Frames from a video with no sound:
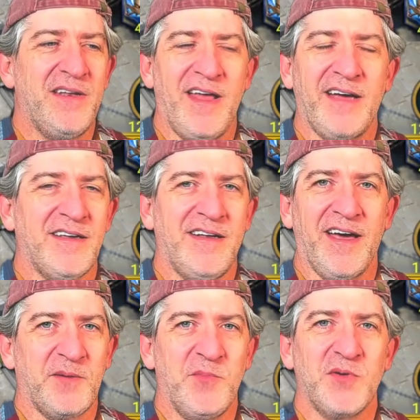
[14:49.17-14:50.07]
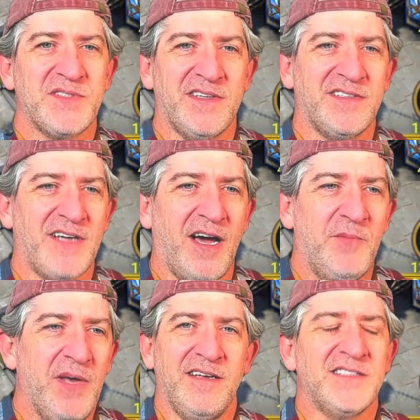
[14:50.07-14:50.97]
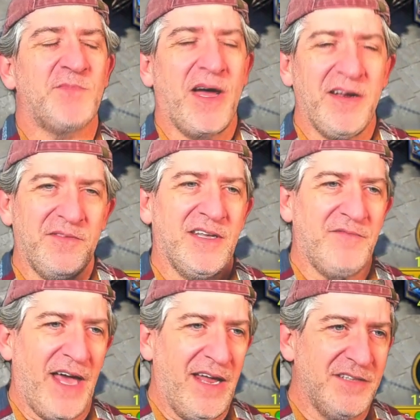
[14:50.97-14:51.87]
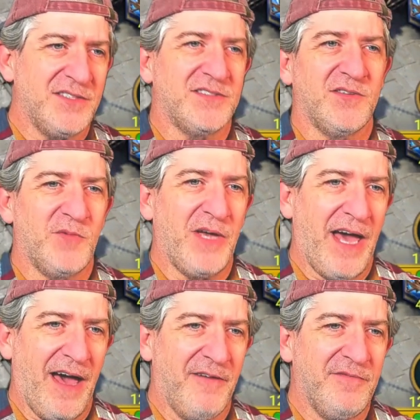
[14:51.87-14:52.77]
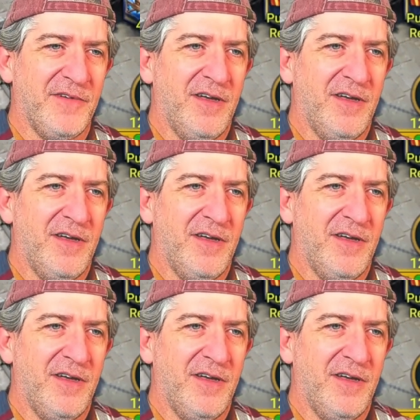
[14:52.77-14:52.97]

neck and neck most of the time. In spite of the advantages that we have